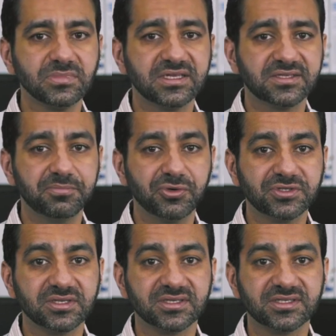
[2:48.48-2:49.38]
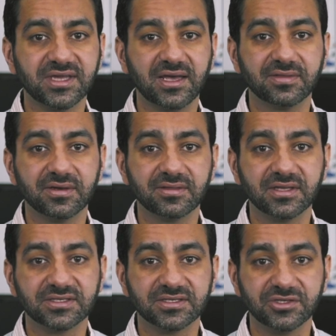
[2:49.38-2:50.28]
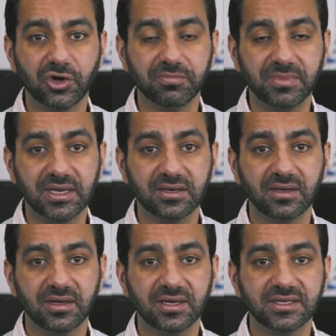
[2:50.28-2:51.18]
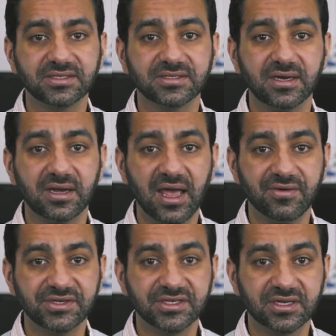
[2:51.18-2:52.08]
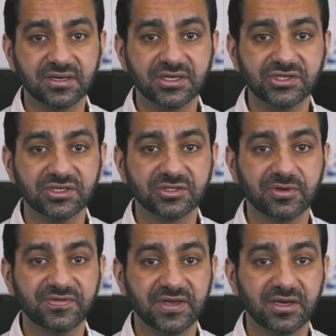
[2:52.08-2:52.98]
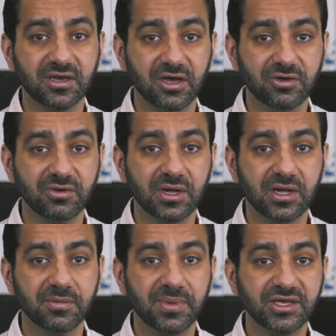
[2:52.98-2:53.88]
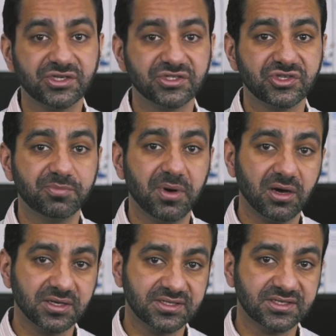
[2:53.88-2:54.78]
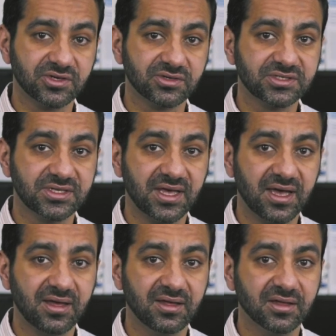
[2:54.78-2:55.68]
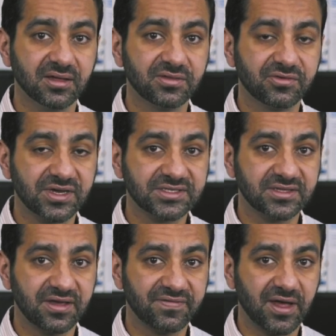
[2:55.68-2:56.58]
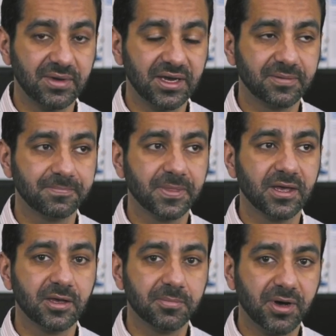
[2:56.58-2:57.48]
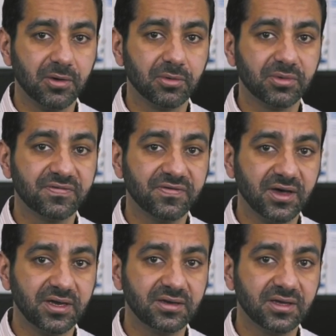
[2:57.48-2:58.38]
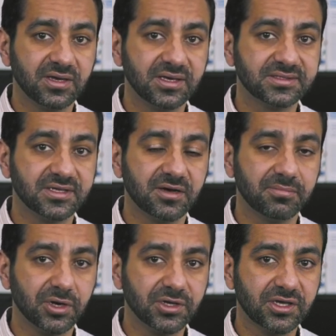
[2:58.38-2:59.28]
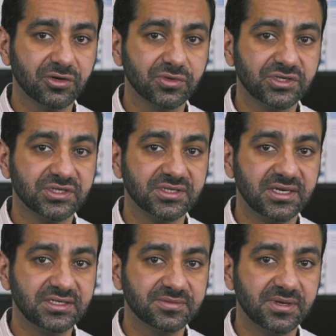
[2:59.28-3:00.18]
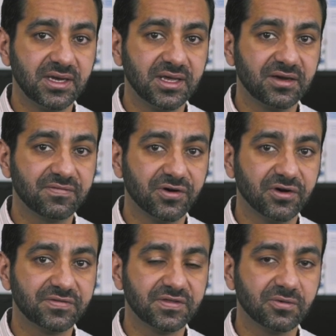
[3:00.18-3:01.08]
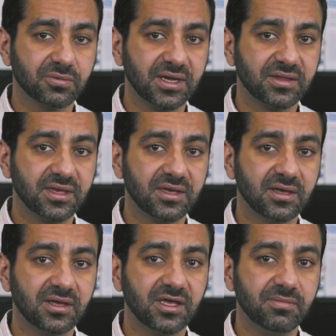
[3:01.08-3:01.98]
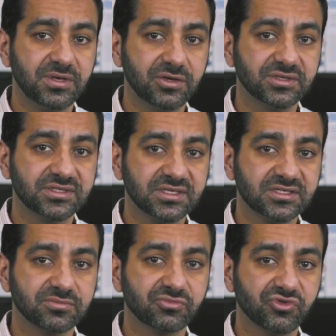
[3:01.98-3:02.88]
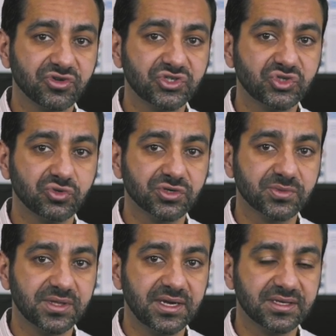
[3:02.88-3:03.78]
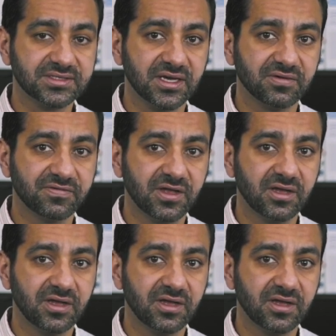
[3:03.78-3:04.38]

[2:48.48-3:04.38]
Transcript: It's important to state that this does not mean it is an inherited condition, as we've seen no patients who pass this on to the rest of their family. But what we find is that a molecule which is intimately involved in the way the immune system crosstalks within itself,